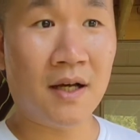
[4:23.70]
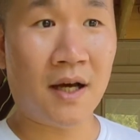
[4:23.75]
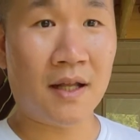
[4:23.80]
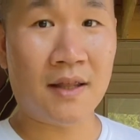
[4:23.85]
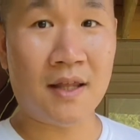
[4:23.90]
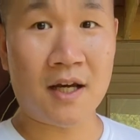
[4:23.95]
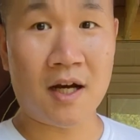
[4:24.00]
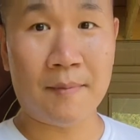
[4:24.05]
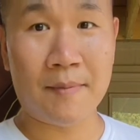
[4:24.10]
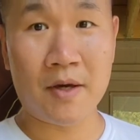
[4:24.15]
I
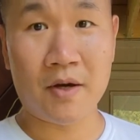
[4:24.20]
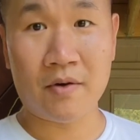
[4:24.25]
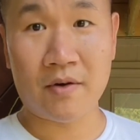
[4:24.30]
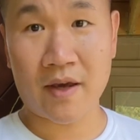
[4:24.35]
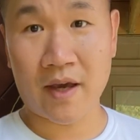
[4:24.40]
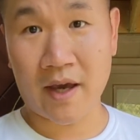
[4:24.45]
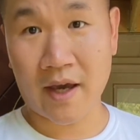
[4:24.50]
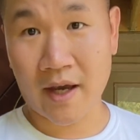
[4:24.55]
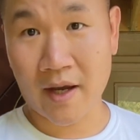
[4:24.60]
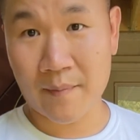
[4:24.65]
think I'll be
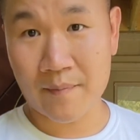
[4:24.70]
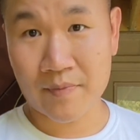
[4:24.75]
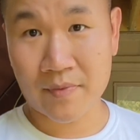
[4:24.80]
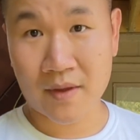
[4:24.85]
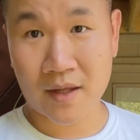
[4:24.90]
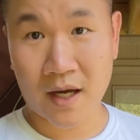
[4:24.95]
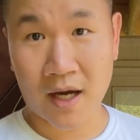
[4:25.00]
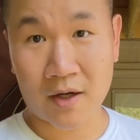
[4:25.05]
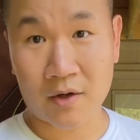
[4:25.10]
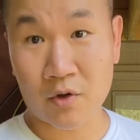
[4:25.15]
okay.
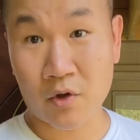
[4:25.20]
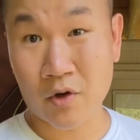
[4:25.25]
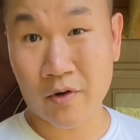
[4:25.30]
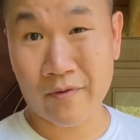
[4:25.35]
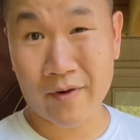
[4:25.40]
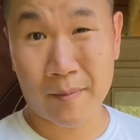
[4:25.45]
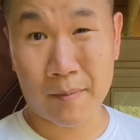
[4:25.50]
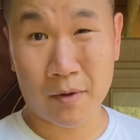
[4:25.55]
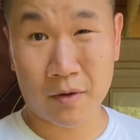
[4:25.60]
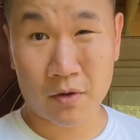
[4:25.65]
I don't know
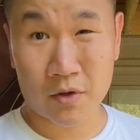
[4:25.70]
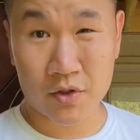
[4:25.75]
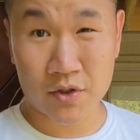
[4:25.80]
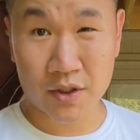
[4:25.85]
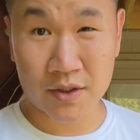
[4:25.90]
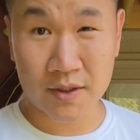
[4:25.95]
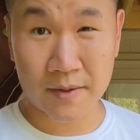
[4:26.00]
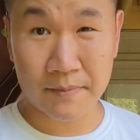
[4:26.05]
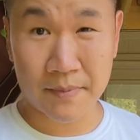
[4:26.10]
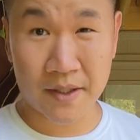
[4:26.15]
if I'm
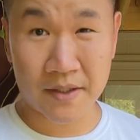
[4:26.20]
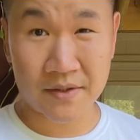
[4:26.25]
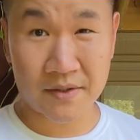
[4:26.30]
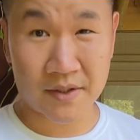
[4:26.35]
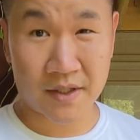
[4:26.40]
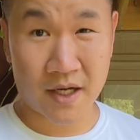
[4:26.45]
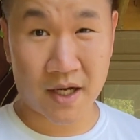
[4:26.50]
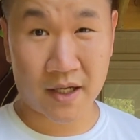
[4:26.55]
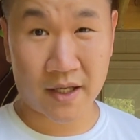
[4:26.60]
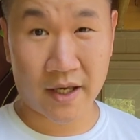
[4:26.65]
allergic to bees or
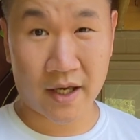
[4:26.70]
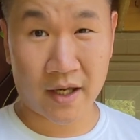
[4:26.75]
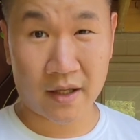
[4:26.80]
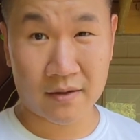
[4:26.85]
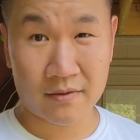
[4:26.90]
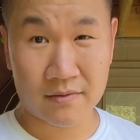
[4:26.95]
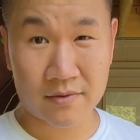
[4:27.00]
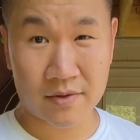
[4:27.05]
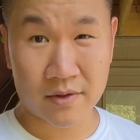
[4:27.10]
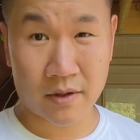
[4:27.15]
not yet,
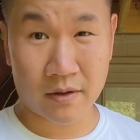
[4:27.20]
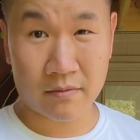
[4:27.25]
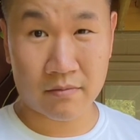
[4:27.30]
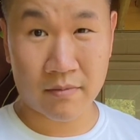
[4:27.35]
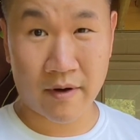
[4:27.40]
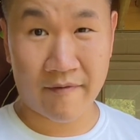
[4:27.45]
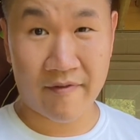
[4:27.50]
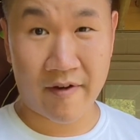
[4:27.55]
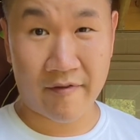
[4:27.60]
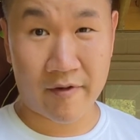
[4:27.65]
so
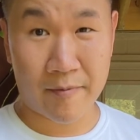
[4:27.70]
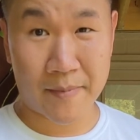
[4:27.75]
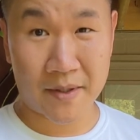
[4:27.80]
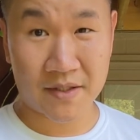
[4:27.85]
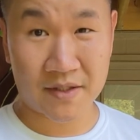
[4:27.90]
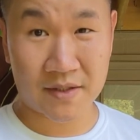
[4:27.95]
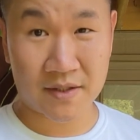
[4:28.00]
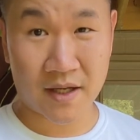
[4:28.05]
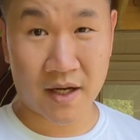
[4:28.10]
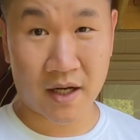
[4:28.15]
I've never been
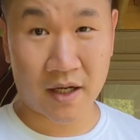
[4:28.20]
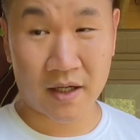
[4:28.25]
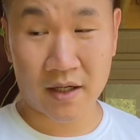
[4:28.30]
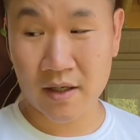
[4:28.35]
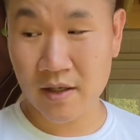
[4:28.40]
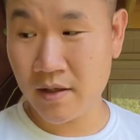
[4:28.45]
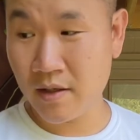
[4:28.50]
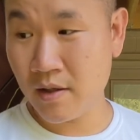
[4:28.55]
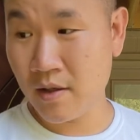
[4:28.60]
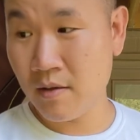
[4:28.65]
stung.
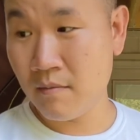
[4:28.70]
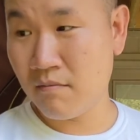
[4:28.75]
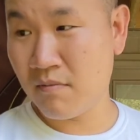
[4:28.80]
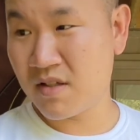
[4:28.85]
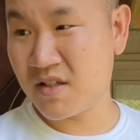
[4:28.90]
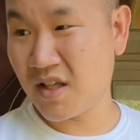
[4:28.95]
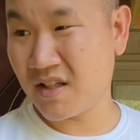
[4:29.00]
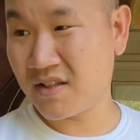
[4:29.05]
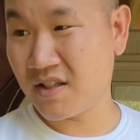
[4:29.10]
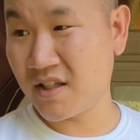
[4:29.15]

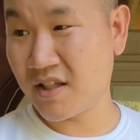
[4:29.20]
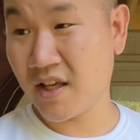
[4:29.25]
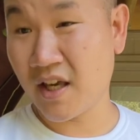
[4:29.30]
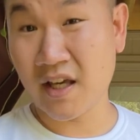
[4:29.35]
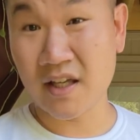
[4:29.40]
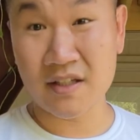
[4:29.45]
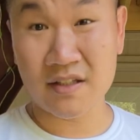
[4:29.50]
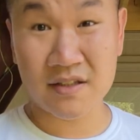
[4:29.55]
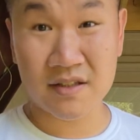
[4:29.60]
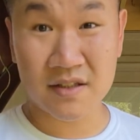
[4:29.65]
But just in
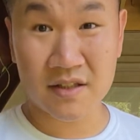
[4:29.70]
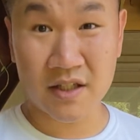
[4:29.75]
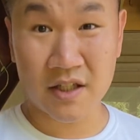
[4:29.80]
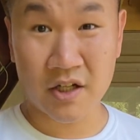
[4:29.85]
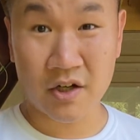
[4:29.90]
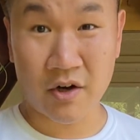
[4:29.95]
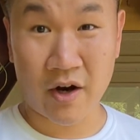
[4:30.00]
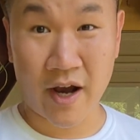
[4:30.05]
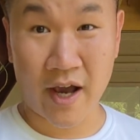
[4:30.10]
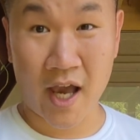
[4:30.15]
case, you
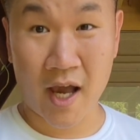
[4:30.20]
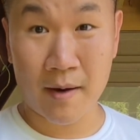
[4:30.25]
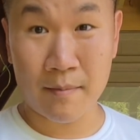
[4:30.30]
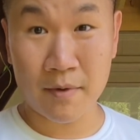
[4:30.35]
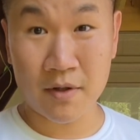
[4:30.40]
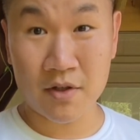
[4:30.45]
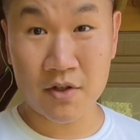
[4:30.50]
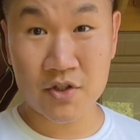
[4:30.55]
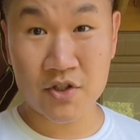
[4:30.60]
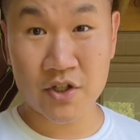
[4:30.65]
know, I am
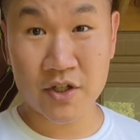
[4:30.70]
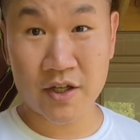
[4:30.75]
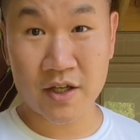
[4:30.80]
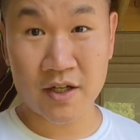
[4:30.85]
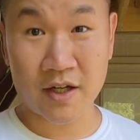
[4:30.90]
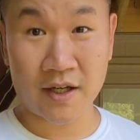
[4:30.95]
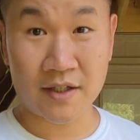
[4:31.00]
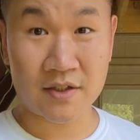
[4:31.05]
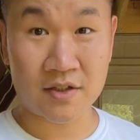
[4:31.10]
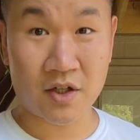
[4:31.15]
allergic
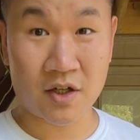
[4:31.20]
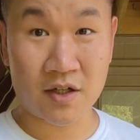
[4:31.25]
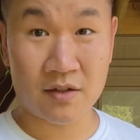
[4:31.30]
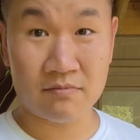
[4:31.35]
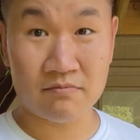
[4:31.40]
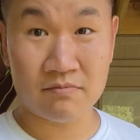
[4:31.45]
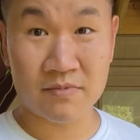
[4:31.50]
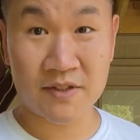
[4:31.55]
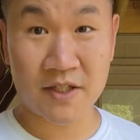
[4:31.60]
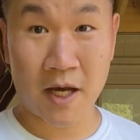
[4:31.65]
and I
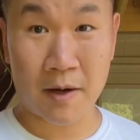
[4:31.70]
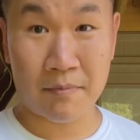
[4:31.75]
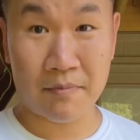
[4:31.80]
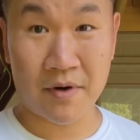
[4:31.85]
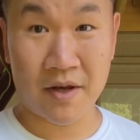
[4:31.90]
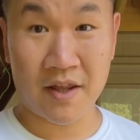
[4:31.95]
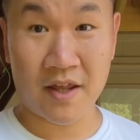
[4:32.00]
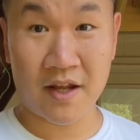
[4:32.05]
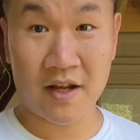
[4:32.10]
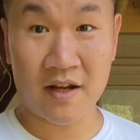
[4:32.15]
stop
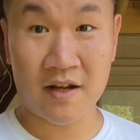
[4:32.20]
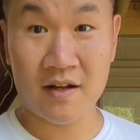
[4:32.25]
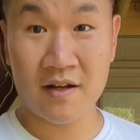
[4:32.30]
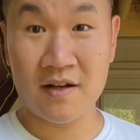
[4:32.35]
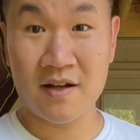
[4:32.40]
breathing,